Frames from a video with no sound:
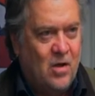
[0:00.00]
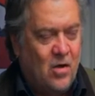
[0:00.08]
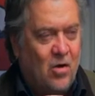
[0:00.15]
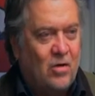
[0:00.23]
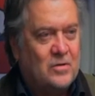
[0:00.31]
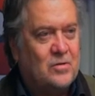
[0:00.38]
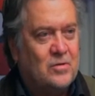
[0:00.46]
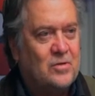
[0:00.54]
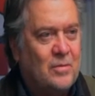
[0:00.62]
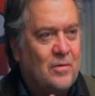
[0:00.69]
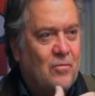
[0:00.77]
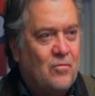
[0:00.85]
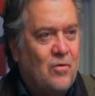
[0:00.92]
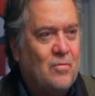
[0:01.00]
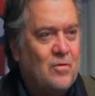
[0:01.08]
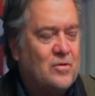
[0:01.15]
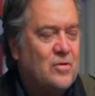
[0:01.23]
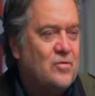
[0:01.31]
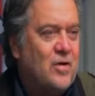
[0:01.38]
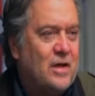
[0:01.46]
Also, some of the rumors
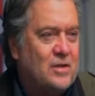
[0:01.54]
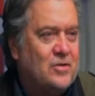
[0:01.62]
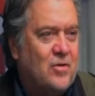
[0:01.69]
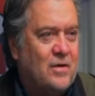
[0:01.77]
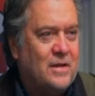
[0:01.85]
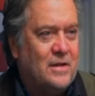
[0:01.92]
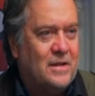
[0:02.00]
they're trying to start that